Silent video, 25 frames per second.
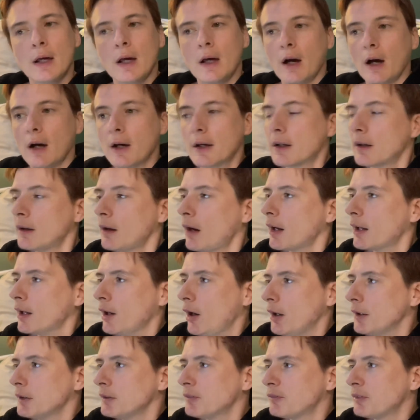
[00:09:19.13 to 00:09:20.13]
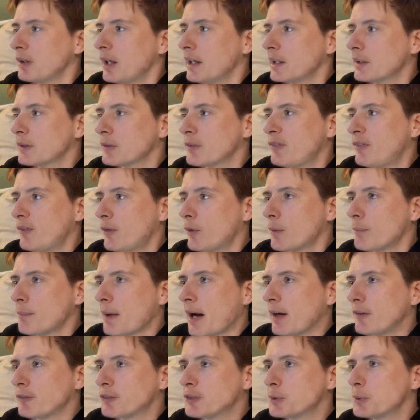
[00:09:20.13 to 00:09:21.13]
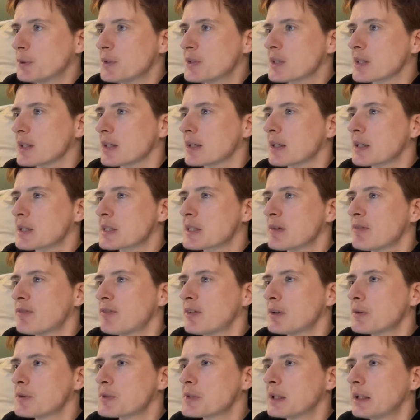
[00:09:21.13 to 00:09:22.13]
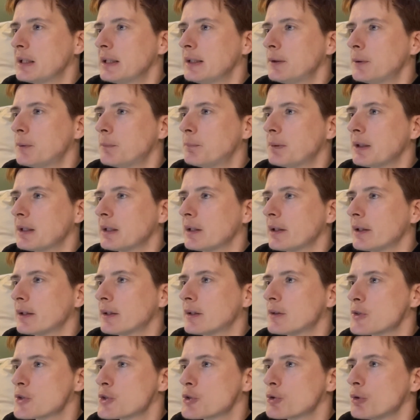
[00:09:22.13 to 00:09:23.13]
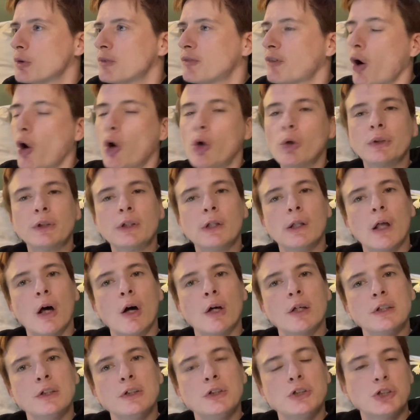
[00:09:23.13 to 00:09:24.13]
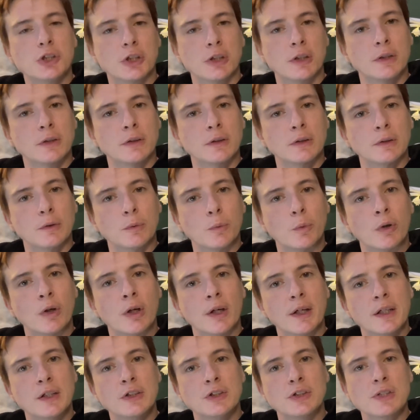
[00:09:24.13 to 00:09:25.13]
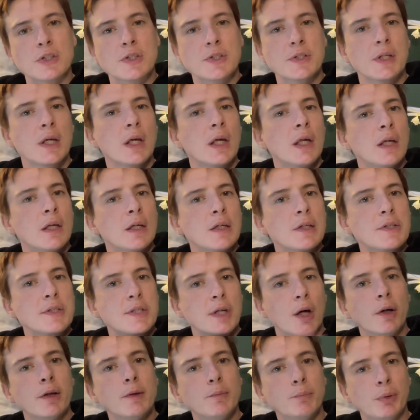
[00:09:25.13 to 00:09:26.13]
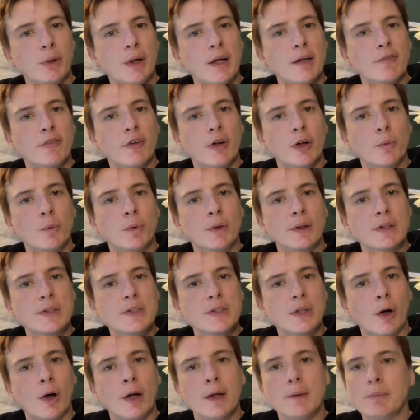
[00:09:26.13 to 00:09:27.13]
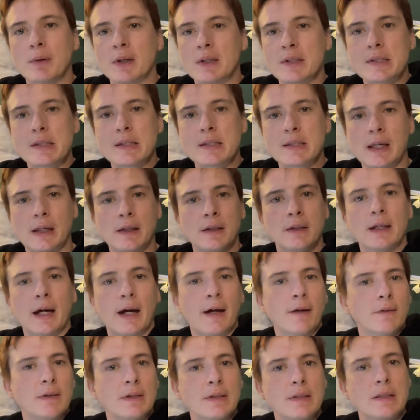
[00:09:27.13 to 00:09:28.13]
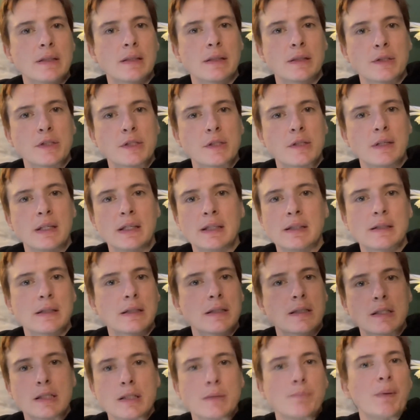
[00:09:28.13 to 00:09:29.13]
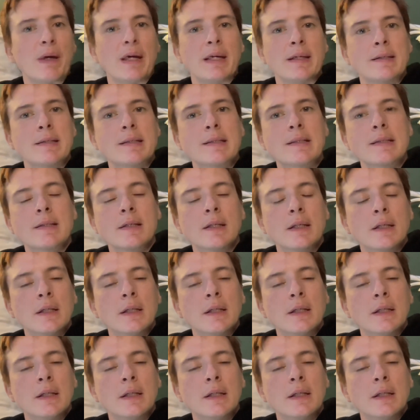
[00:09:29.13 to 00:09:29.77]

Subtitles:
I kind of like the format of Twitter because it feels a little bit like a sort of online journal where I can just type whatever I want to type and send it out into space,